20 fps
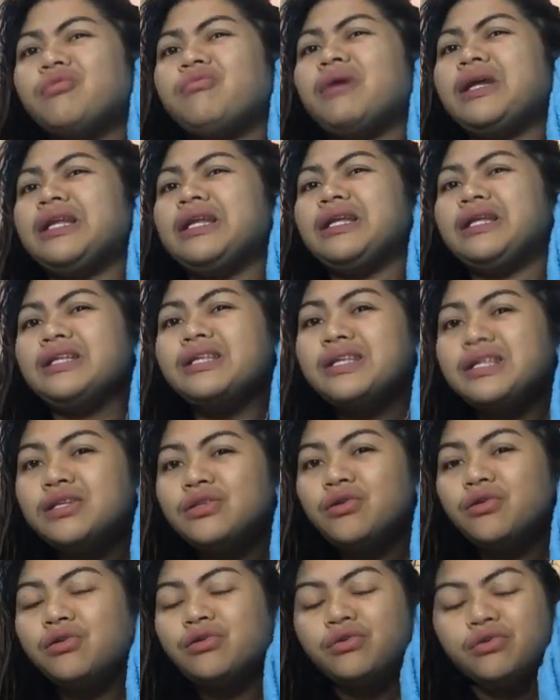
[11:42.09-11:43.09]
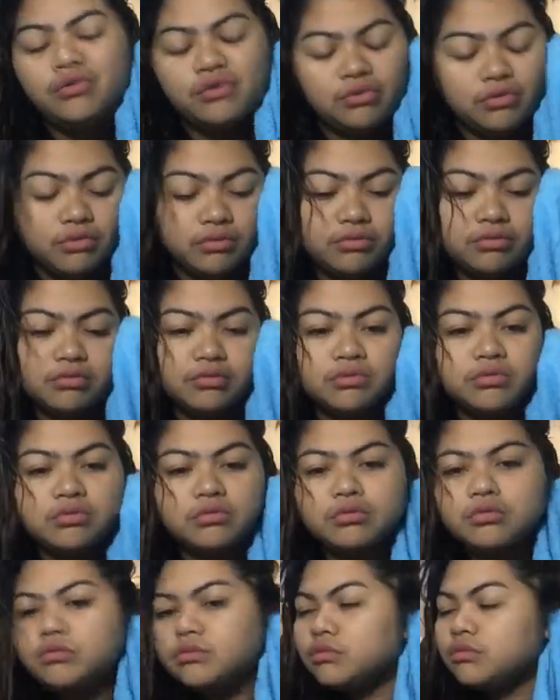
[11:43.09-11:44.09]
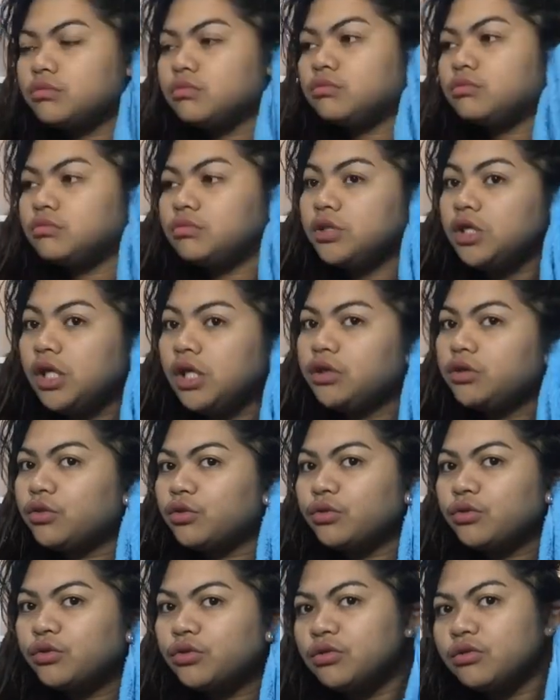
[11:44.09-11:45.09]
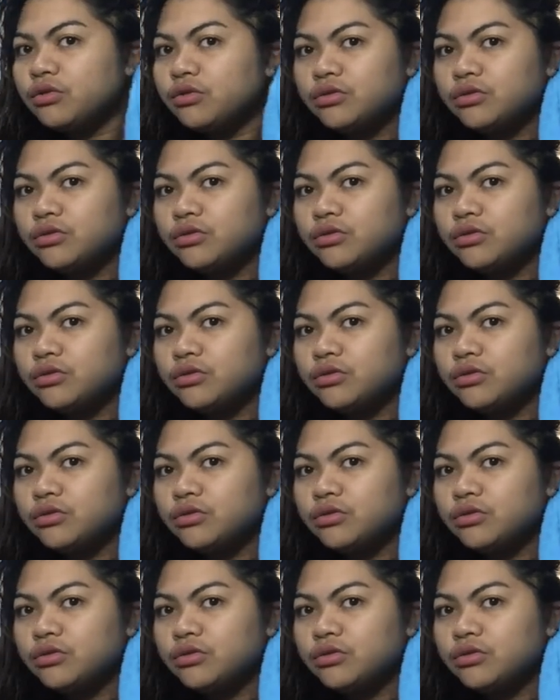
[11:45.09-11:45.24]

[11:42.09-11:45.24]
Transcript: maliligo dito.